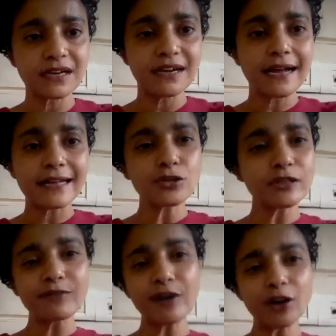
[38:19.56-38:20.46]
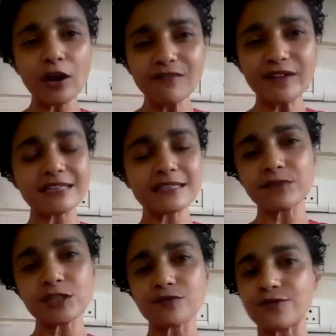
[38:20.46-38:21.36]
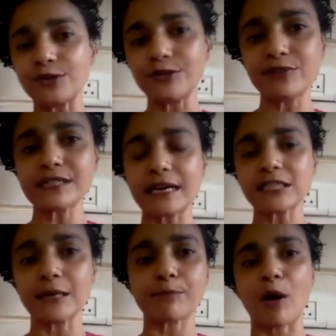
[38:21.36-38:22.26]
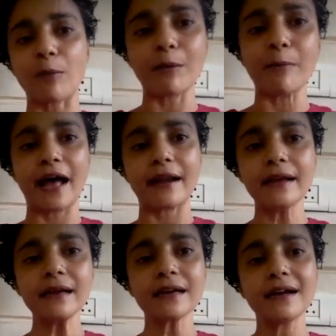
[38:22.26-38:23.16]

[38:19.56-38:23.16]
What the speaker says: And so there were a lot of ways in which food was actually problematic.